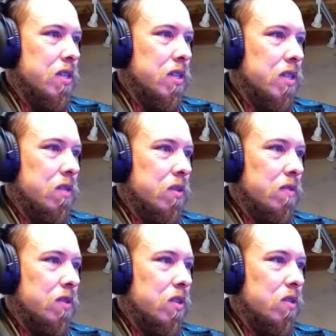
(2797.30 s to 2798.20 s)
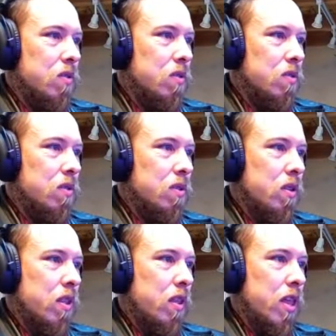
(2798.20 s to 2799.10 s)
So I'll have to do
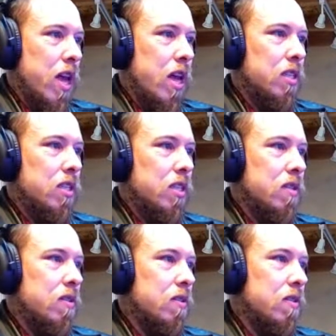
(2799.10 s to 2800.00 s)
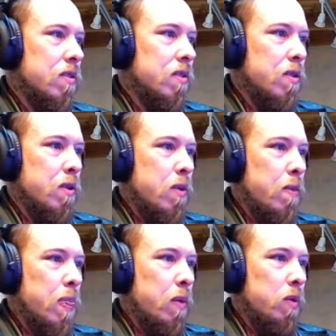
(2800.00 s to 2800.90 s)
that.
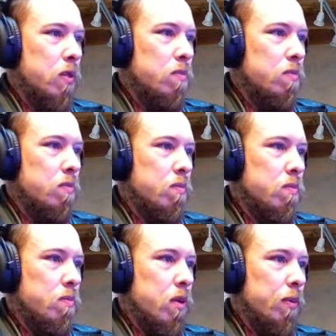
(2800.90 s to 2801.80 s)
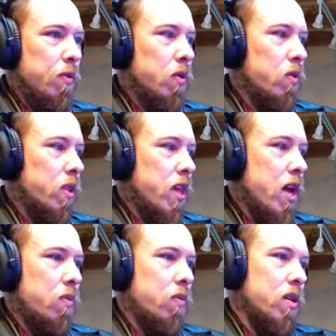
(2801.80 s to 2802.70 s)
And then we should probably record
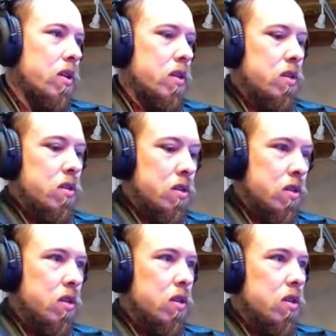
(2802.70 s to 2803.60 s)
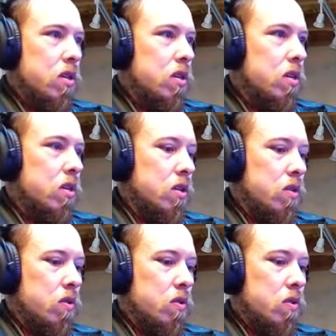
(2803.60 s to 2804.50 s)
that one.
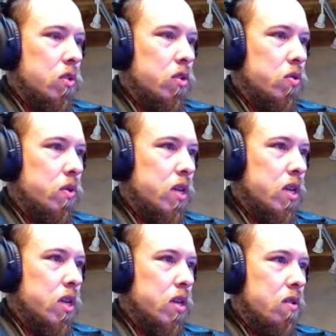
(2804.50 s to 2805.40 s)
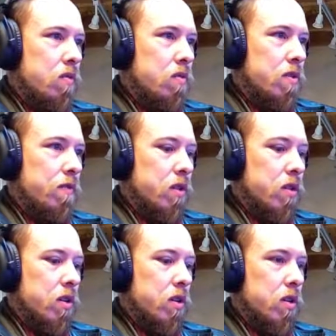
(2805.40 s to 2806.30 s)
New tree,
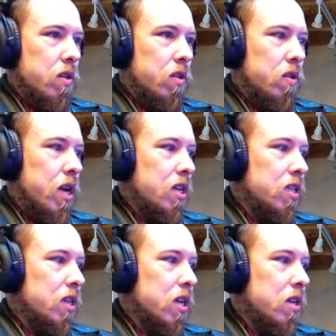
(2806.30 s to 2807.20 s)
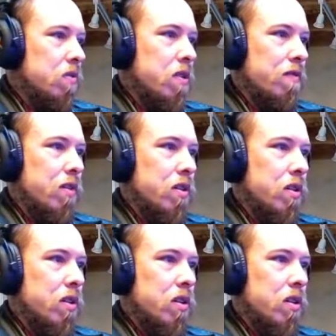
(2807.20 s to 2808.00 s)
river, grassland, river.